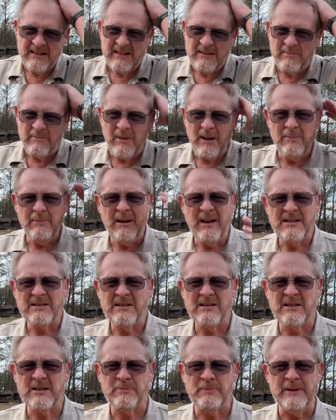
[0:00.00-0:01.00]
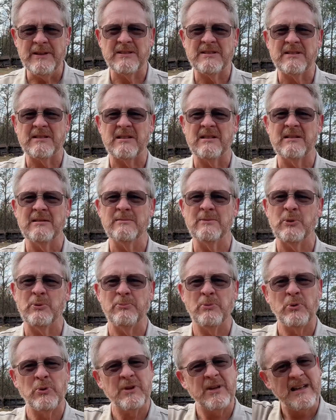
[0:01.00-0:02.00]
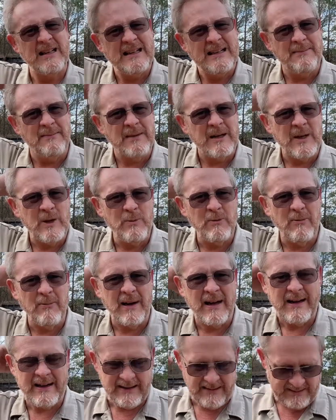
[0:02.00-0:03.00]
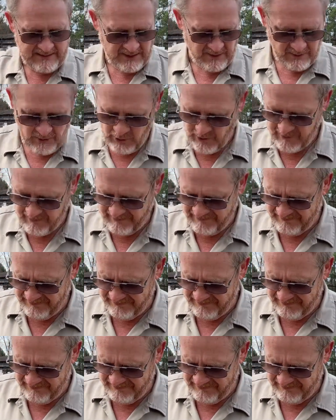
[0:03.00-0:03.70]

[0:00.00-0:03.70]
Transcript: Maybe I should have spent just a little more time combing my hair this morning.